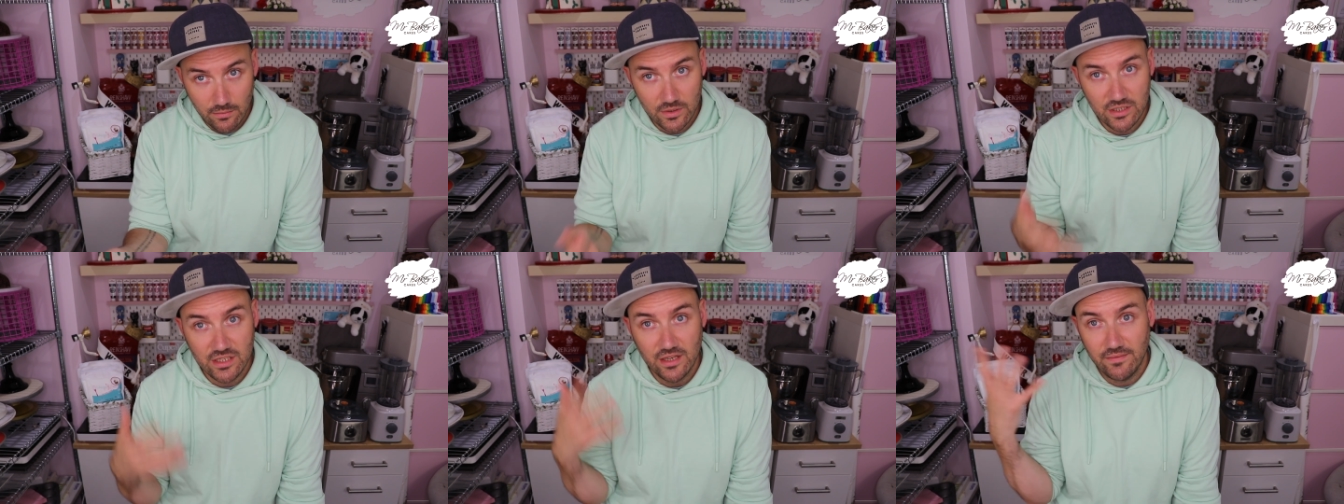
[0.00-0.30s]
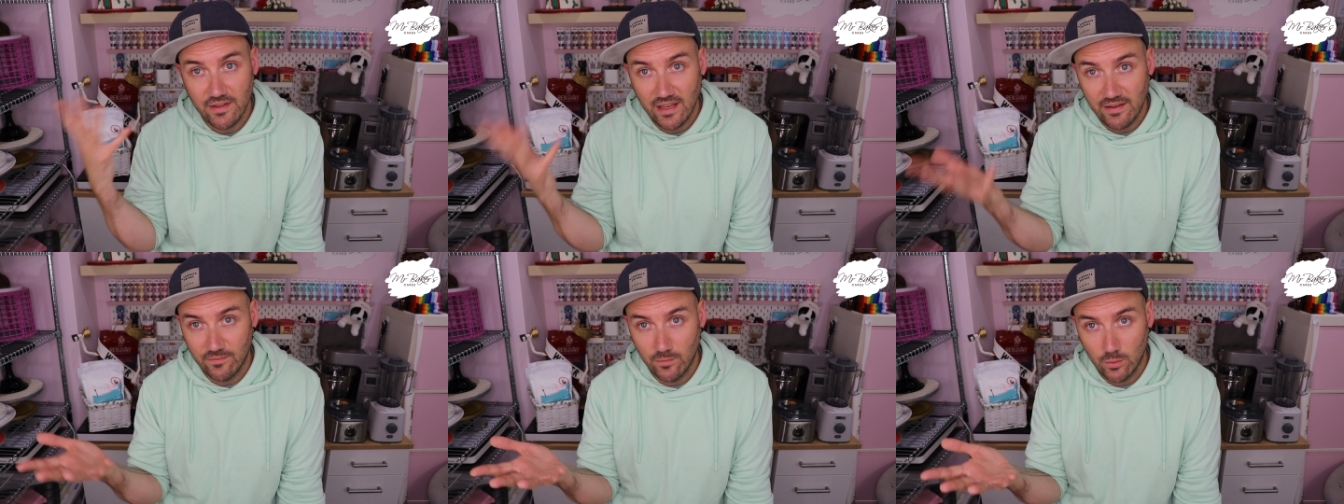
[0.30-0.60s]
which
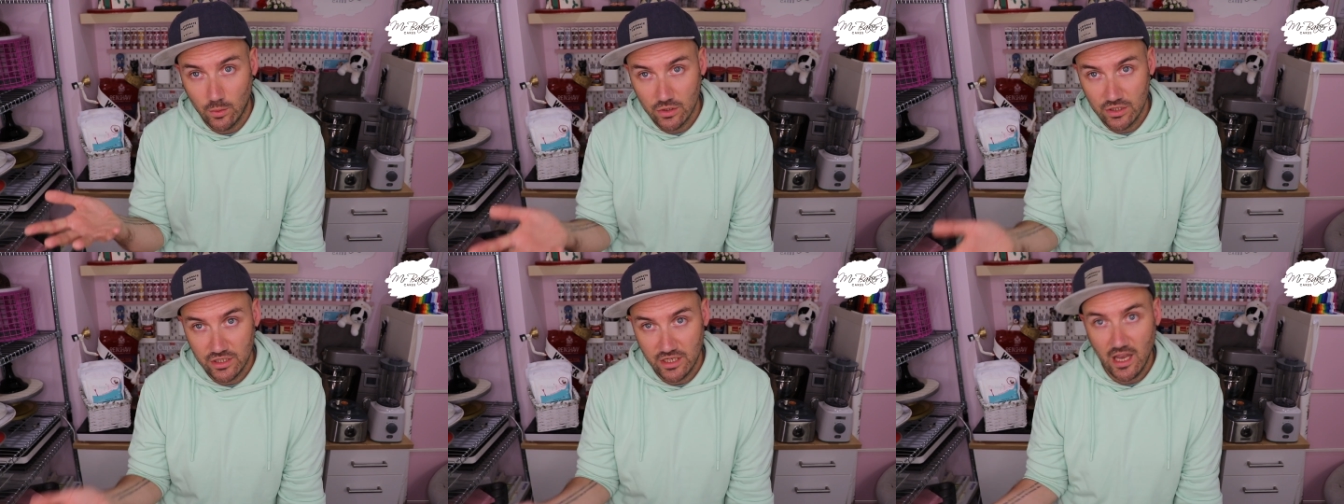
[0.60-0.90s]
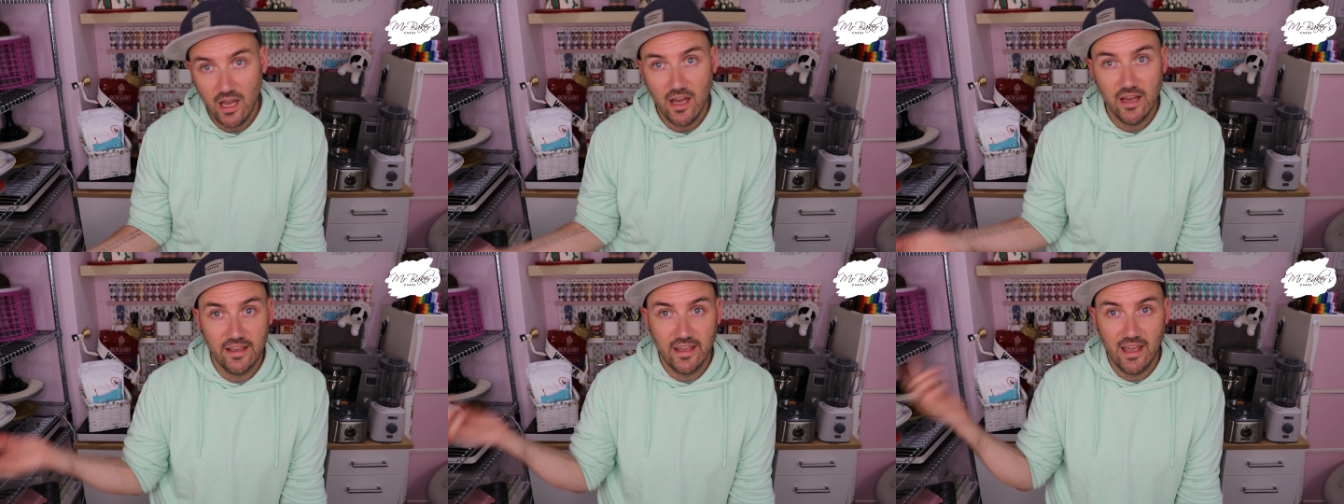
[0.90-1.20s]
if you haven't watched
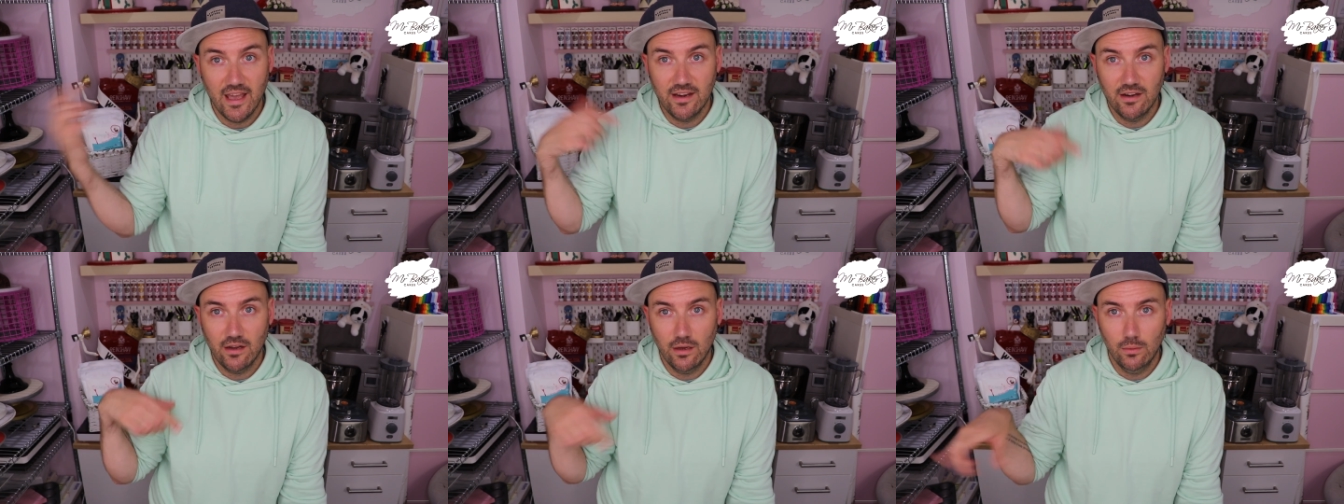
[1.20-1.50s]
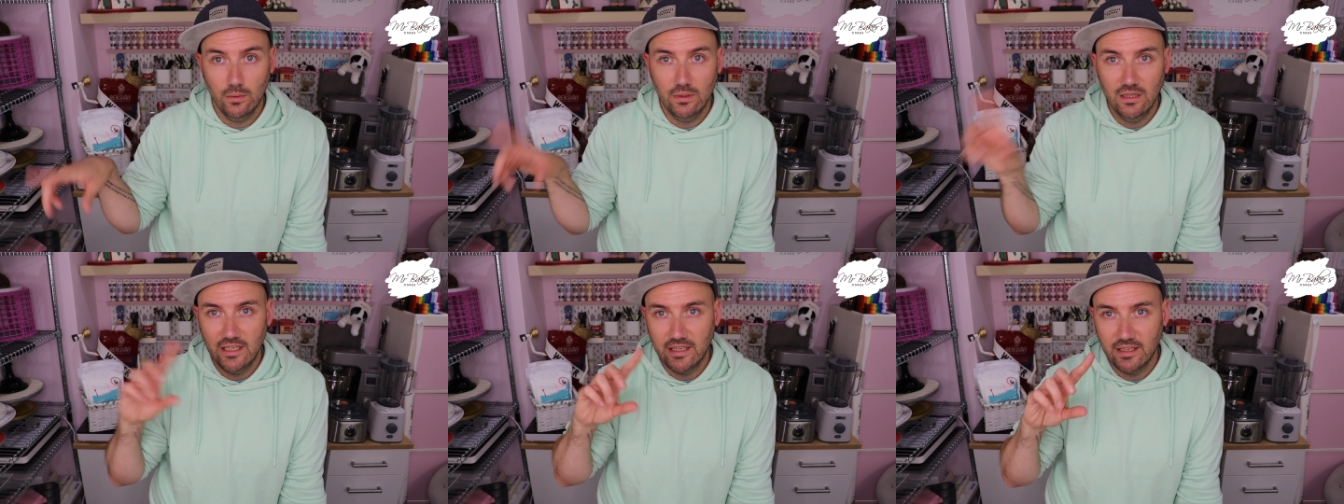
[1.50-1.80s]
yet, again, I
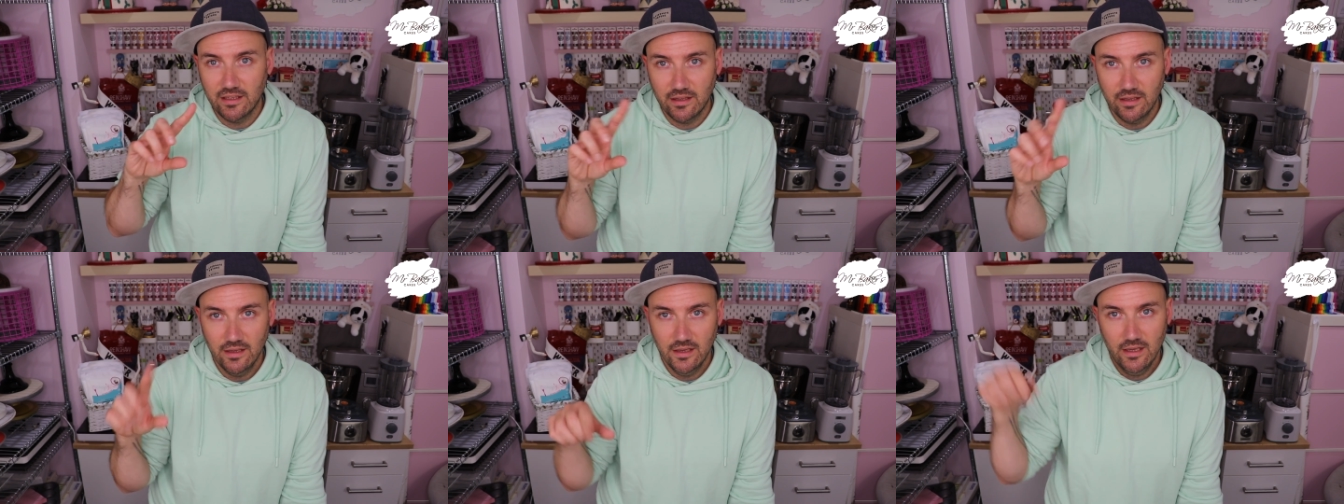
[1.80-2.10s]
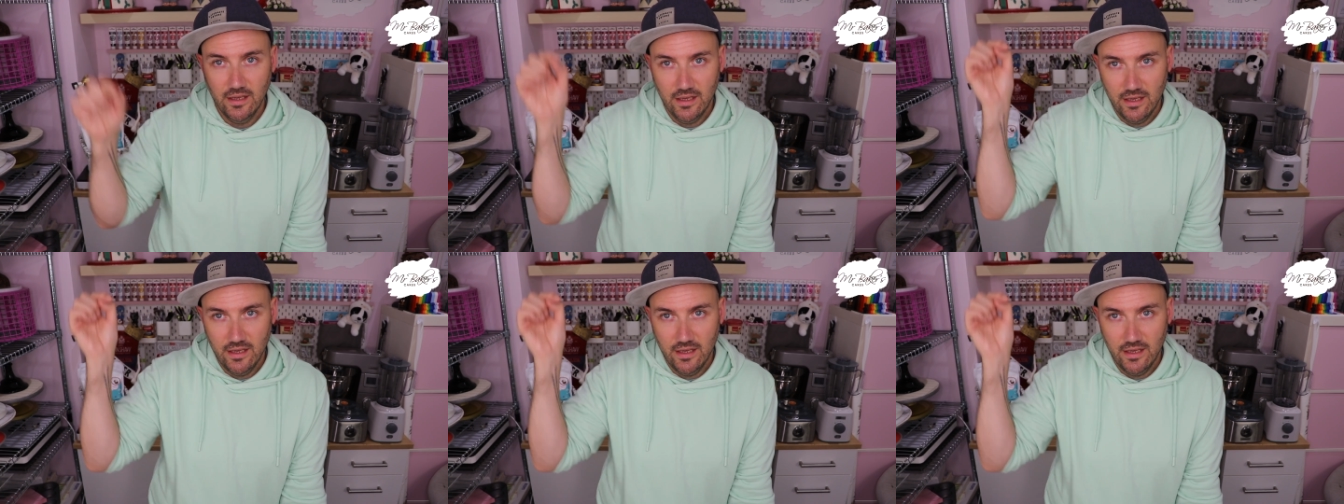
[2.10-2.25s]
will link